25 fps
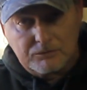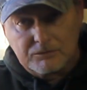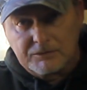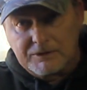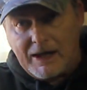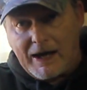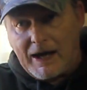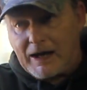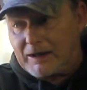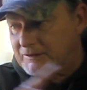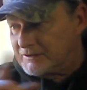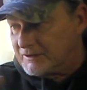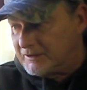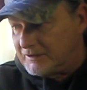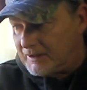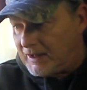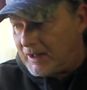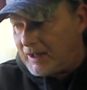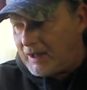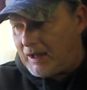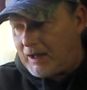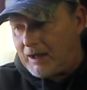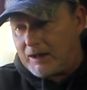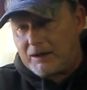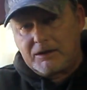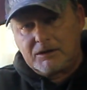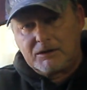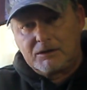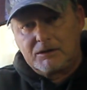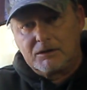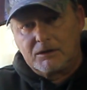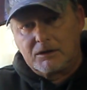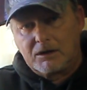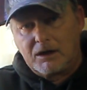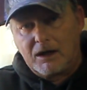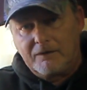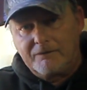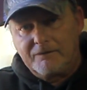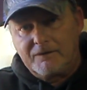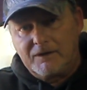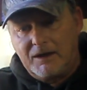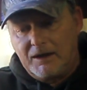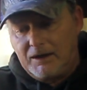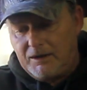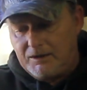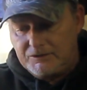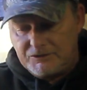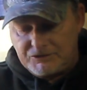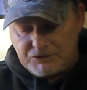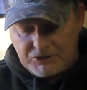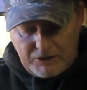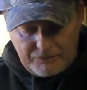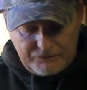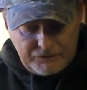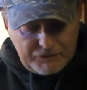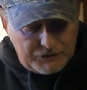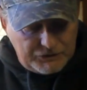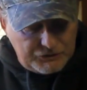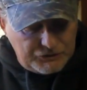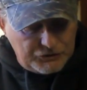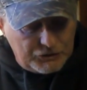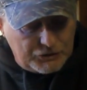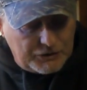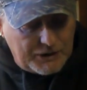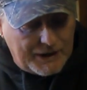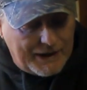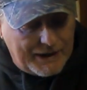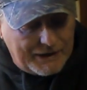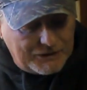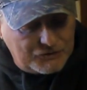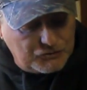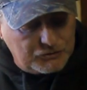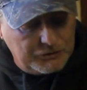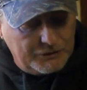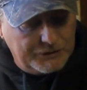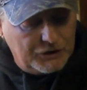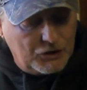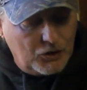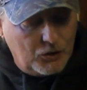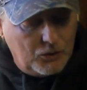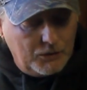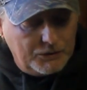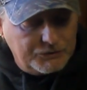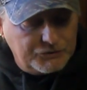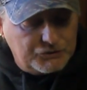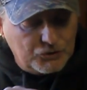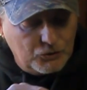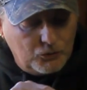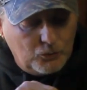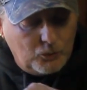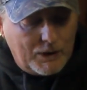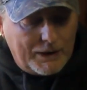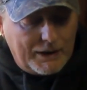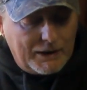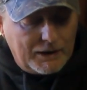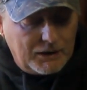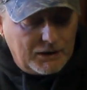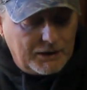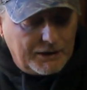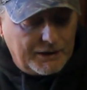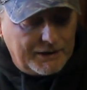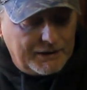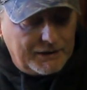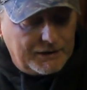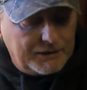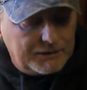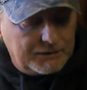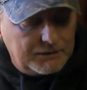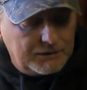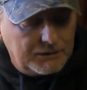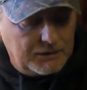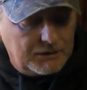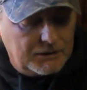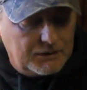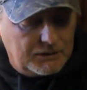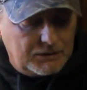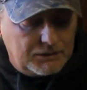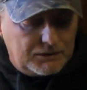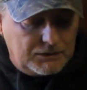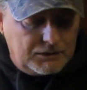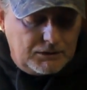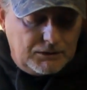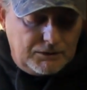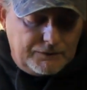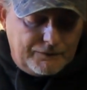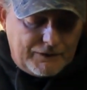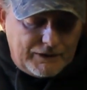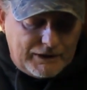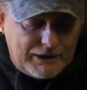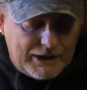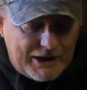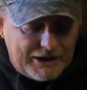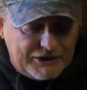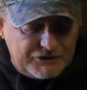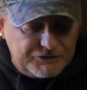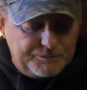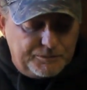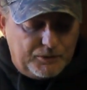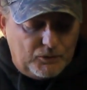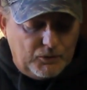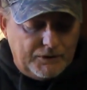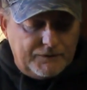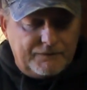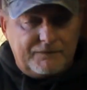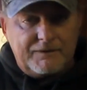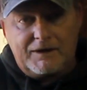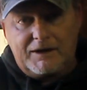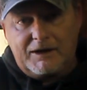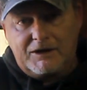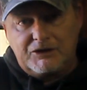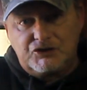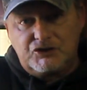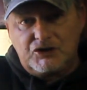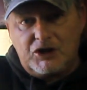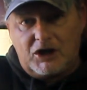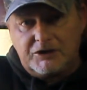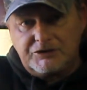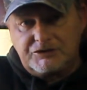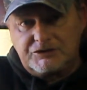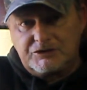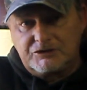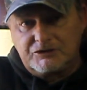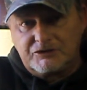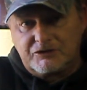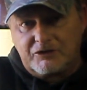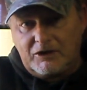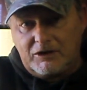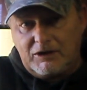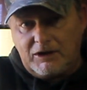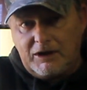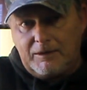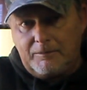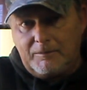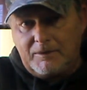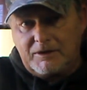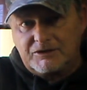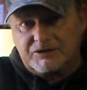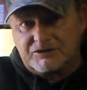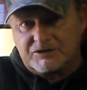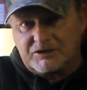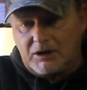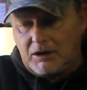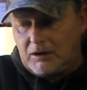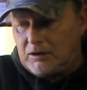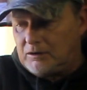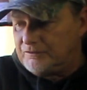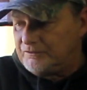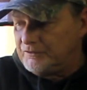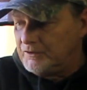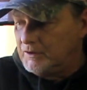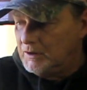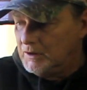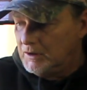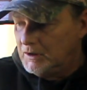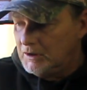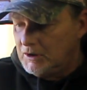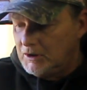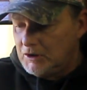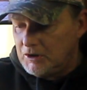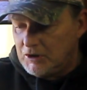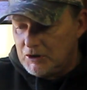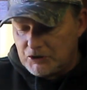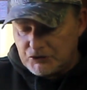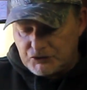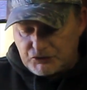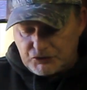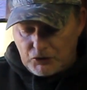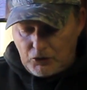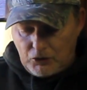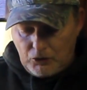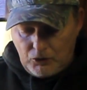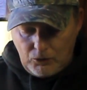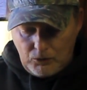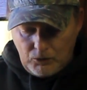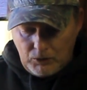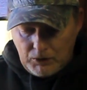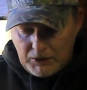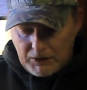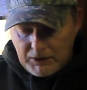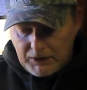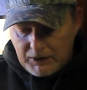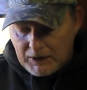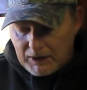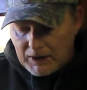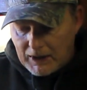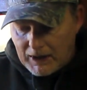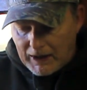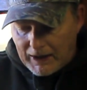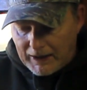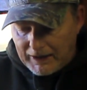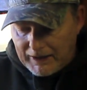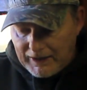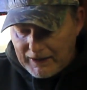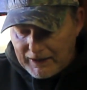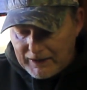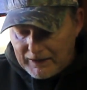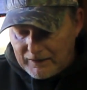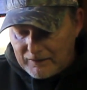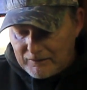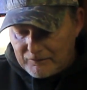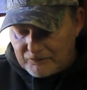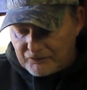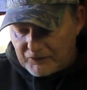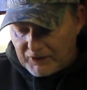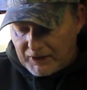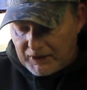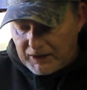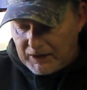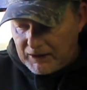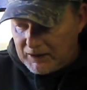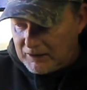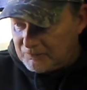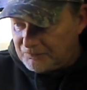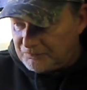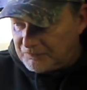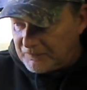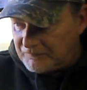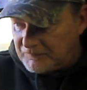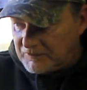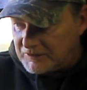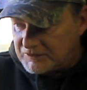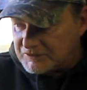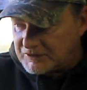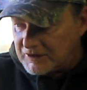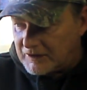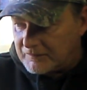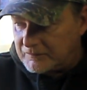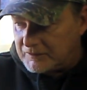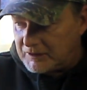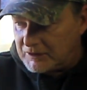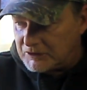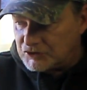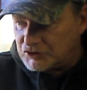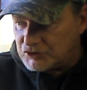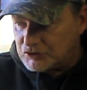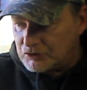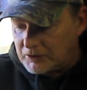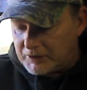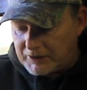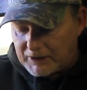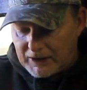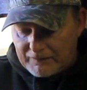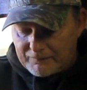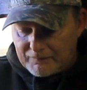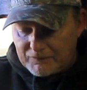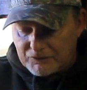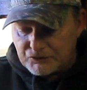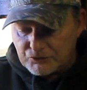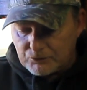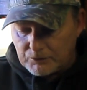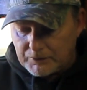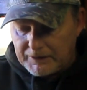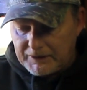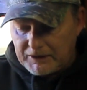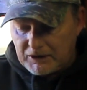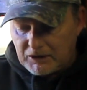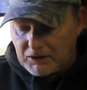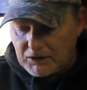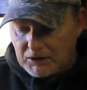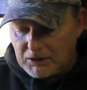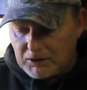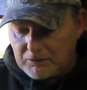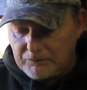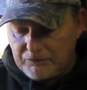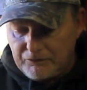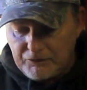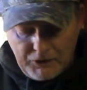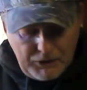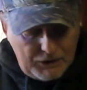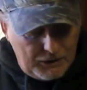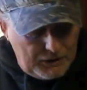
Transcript: knock to knock on the ends of it, you're actually going to where the last point that it touches the limb itself. So I have a 57-inch string on this recurve,